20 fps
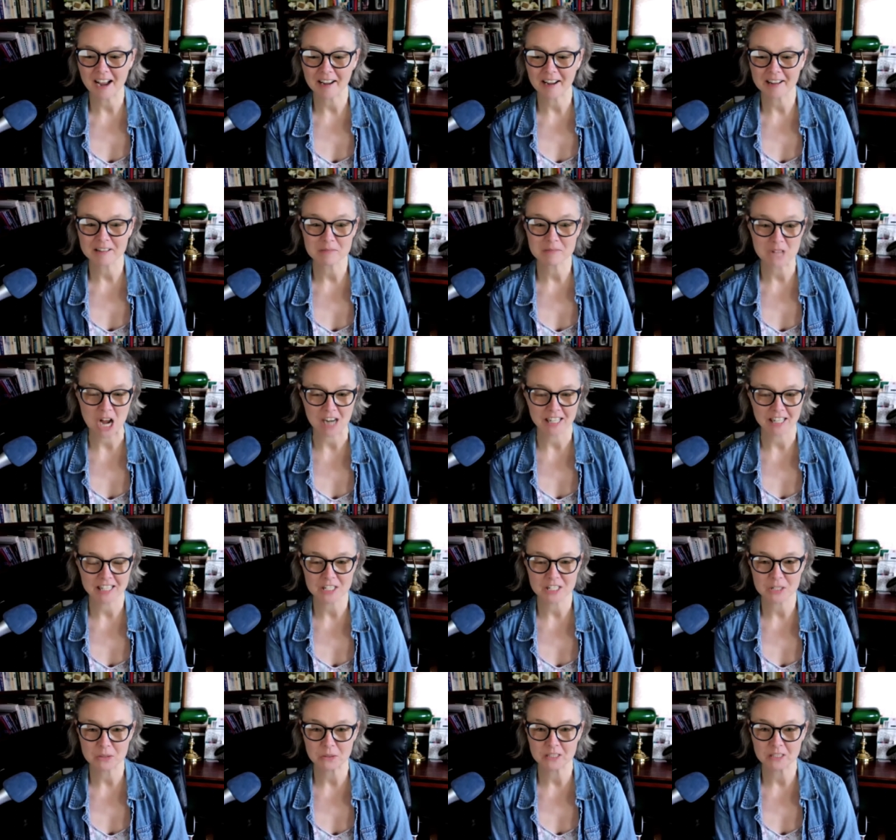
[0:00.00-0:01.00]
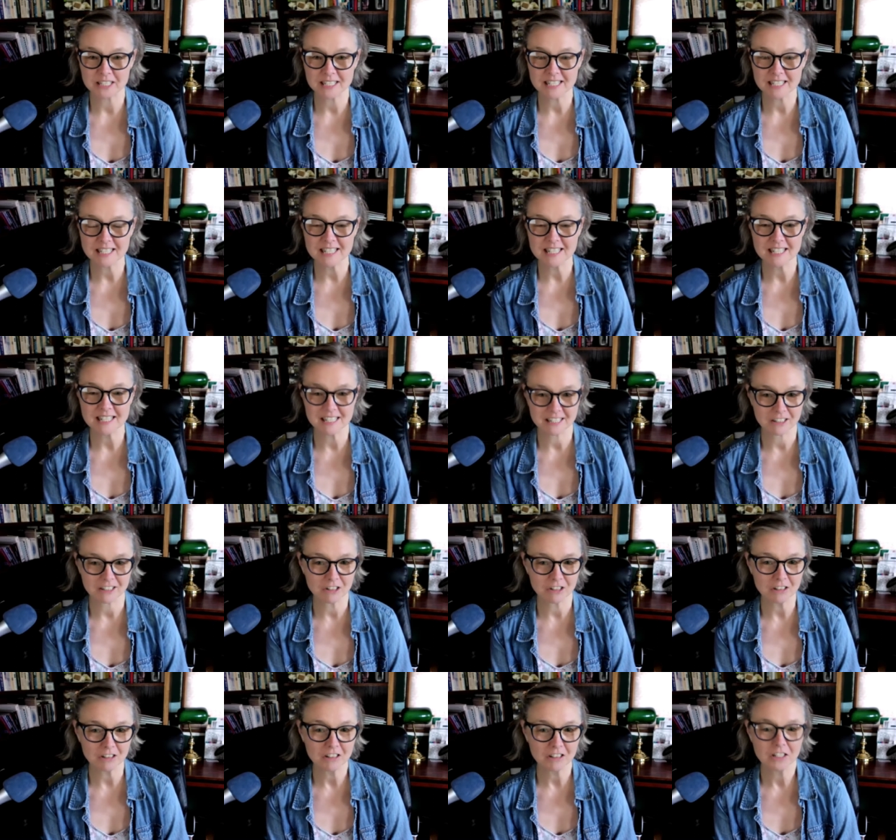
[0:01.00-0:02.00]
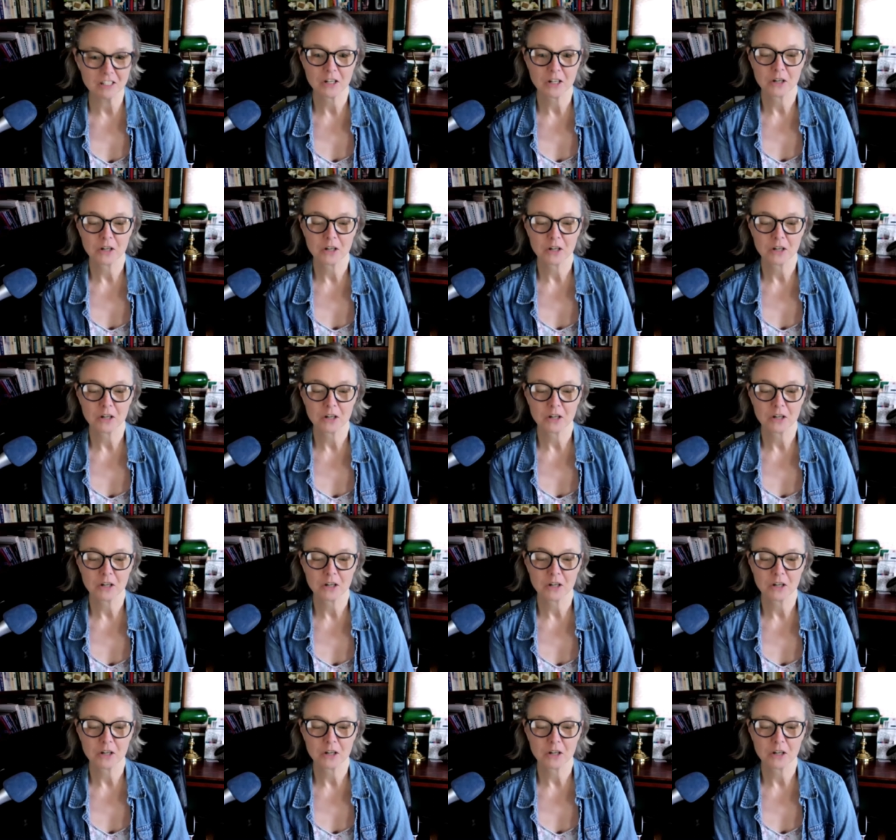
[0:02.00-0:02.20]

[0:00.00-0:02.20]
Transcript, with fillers: I am talking to Lisa Steele,